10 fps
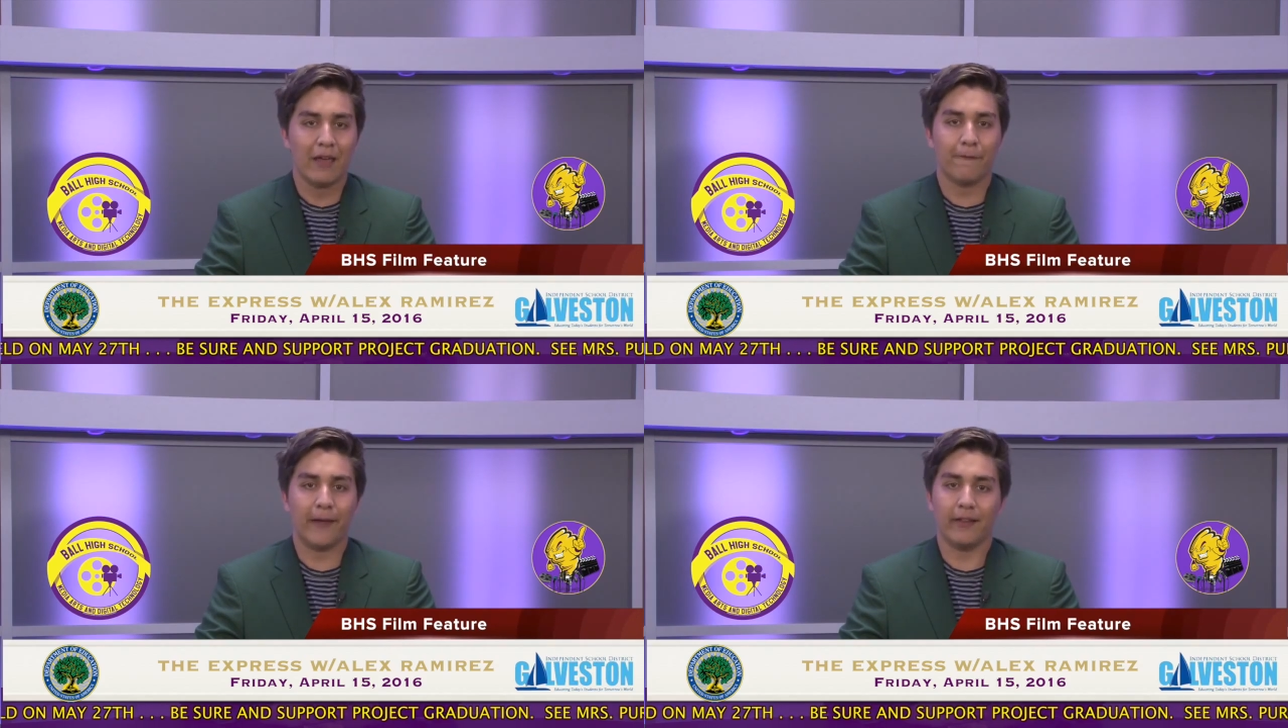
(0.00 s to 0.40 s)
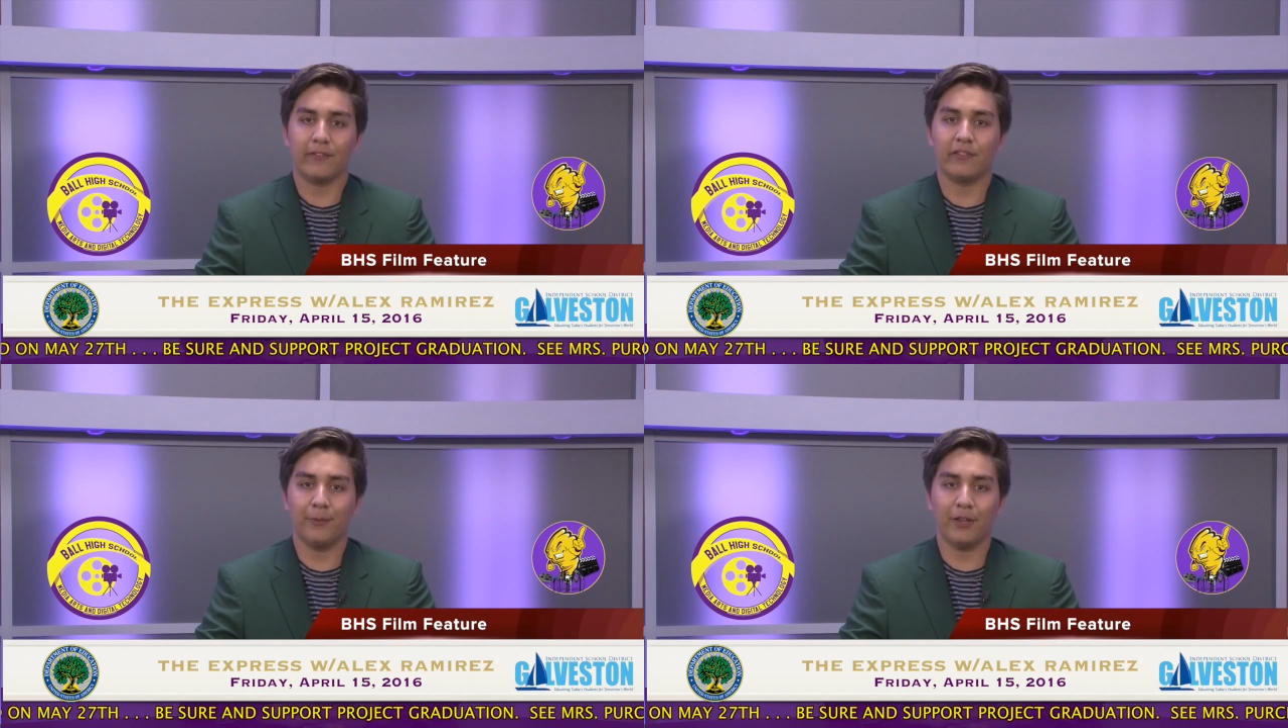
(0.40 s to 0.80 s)

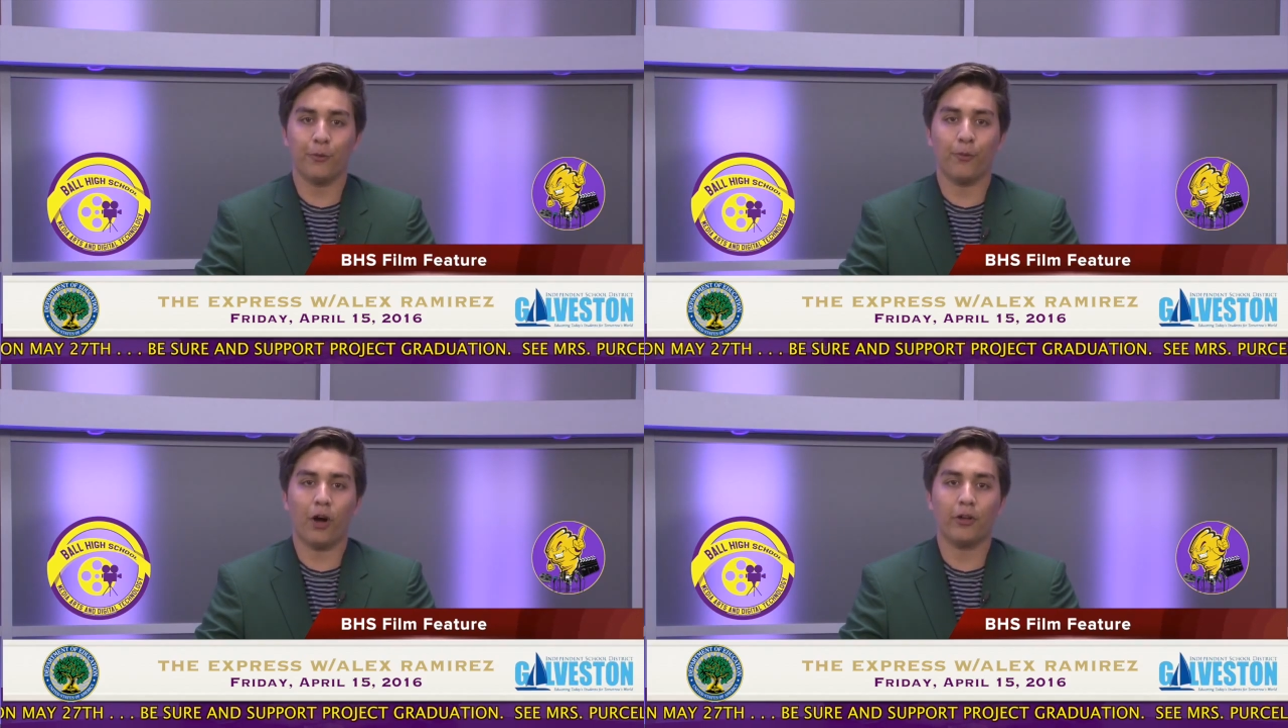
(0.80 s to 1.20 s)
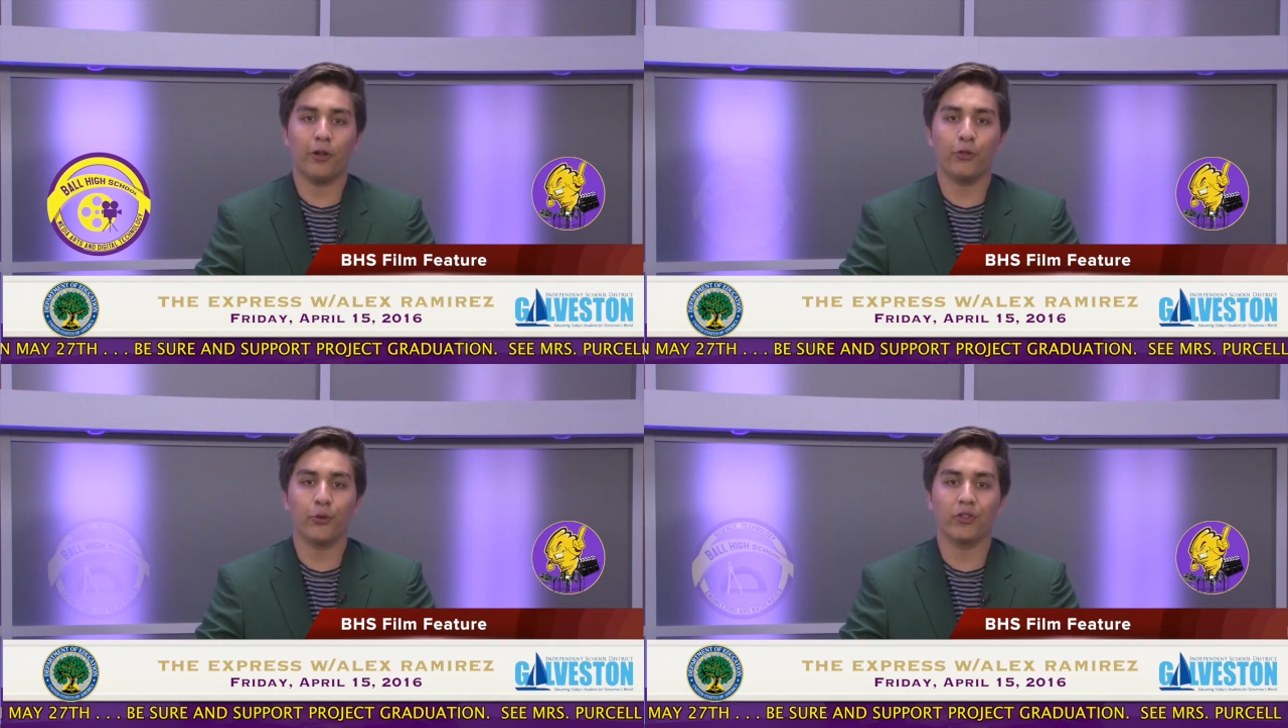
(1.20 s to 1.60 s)
Fallon Smith will walk
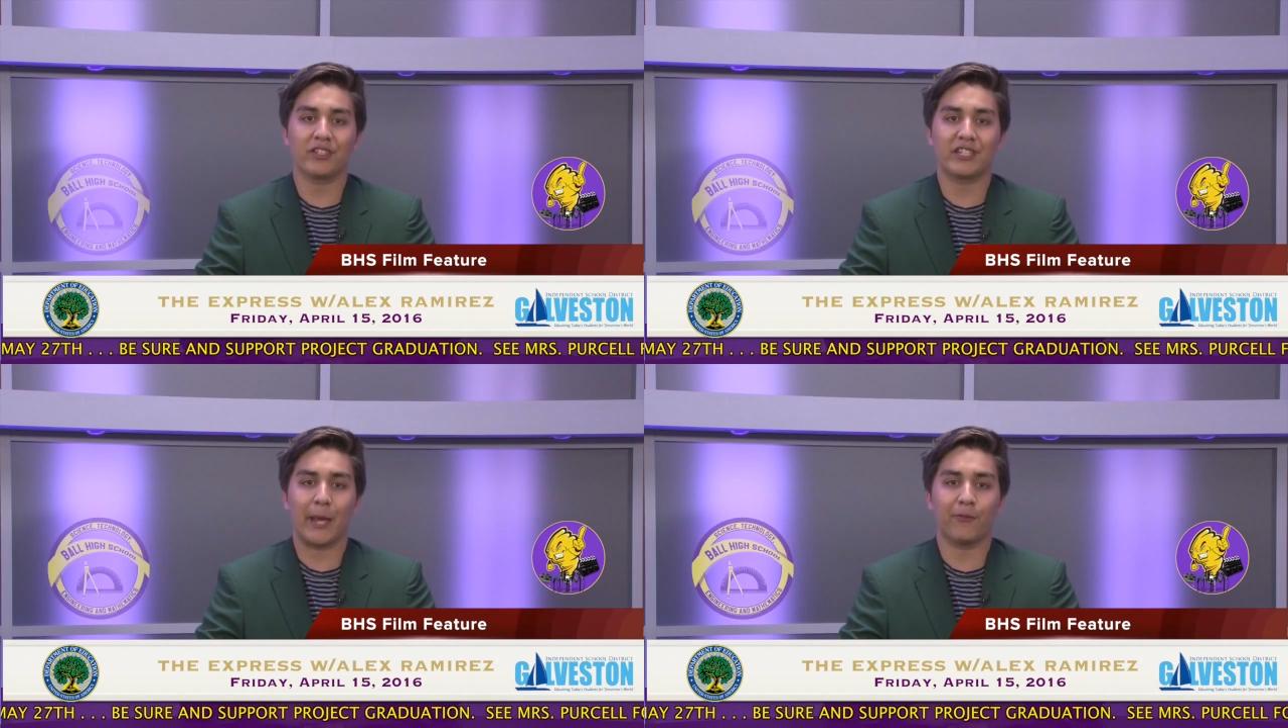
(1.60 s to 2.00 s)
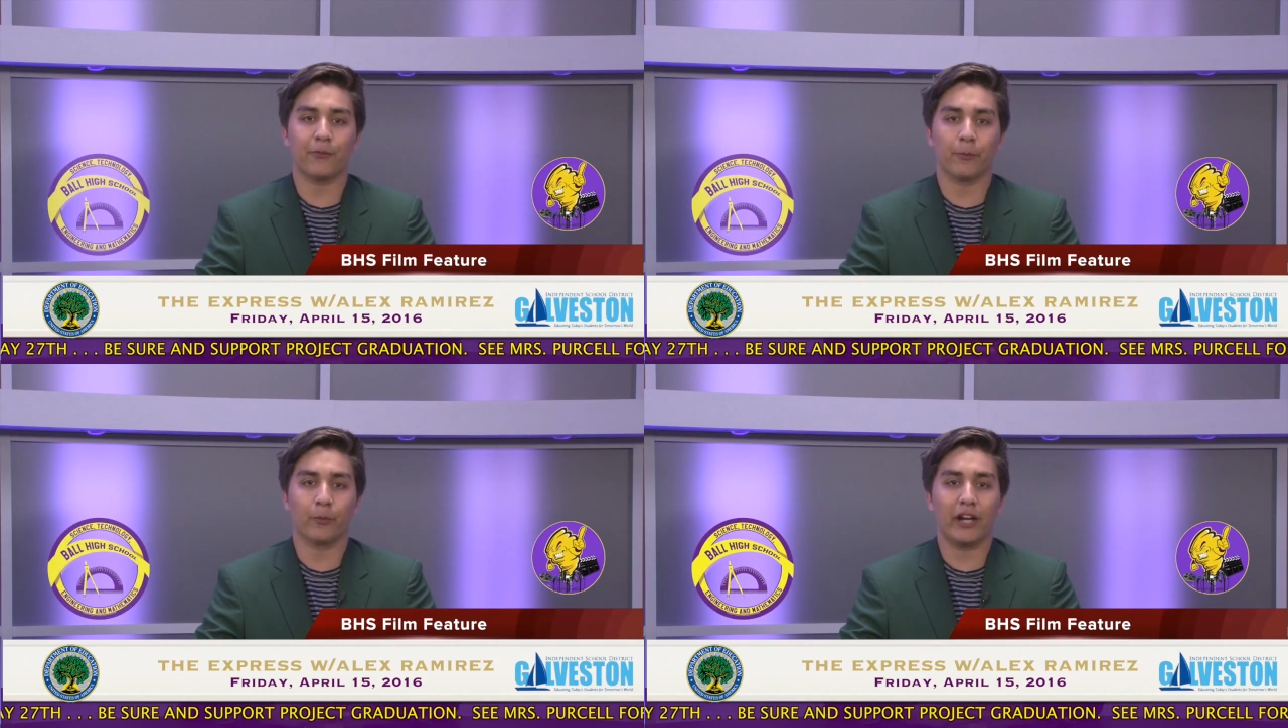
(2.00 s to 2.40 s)
you through the steps from